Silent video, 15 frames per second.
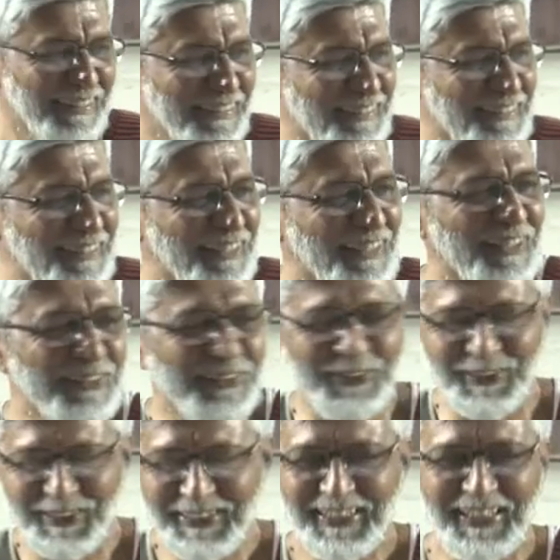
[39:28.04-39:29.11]

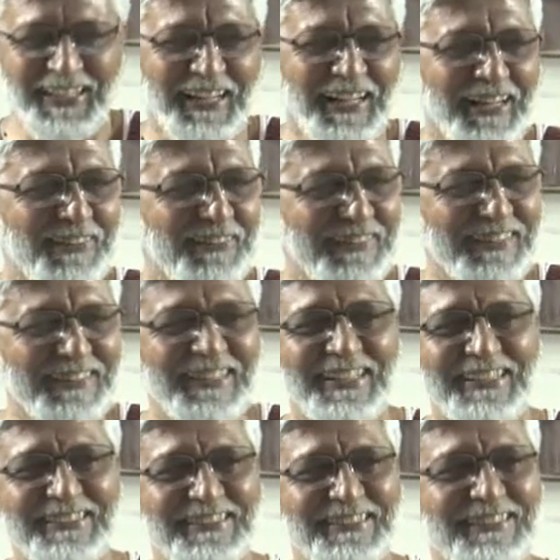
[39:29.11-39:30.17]
So I will
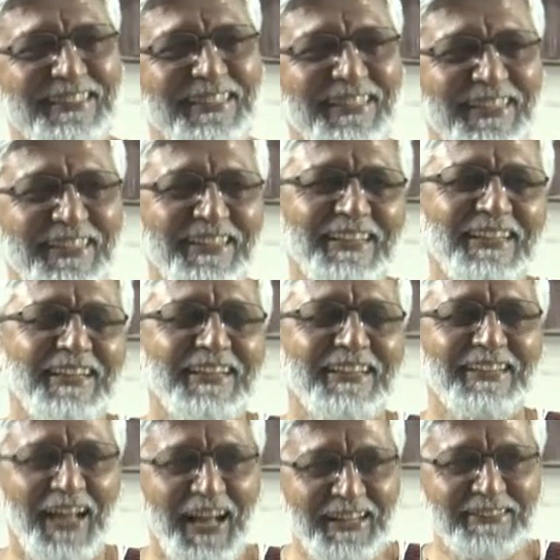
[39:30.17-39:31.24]
just say
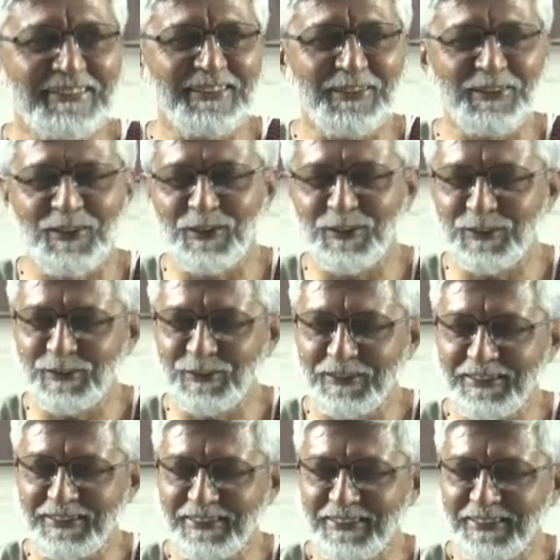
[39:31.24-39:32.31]
thanks a lot to
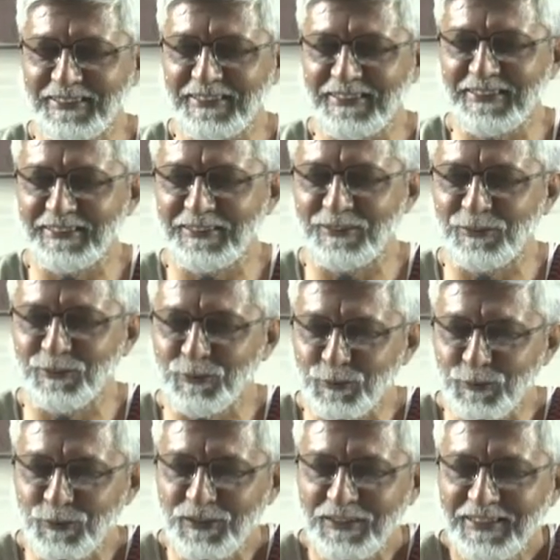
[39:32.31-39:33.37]
Inter-Asia
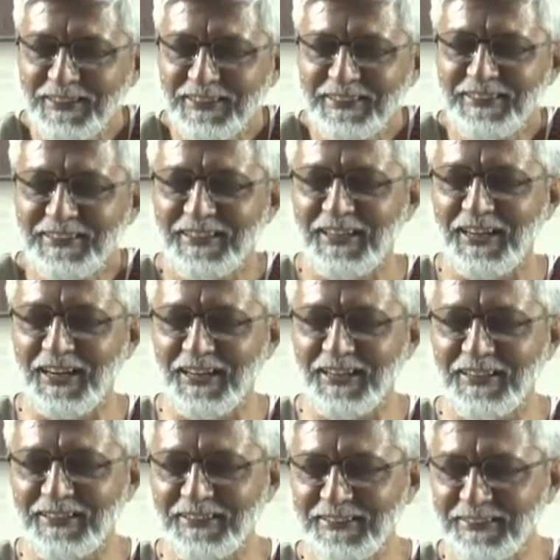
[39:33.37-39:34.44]
School
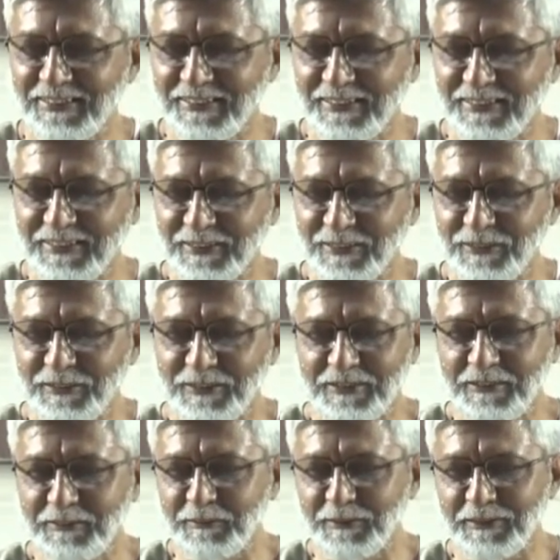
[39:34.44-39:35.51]
and
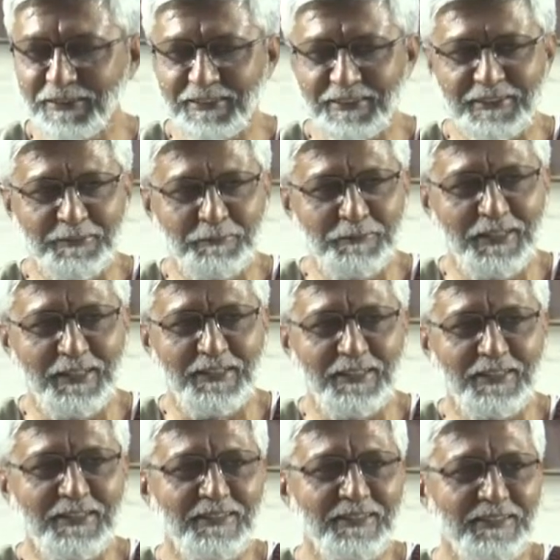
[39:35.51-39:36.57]
Kochi-Muziris
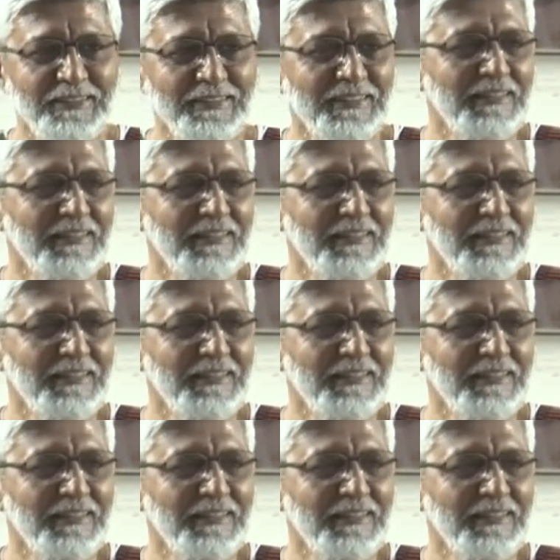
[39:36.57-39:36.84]
Biennale.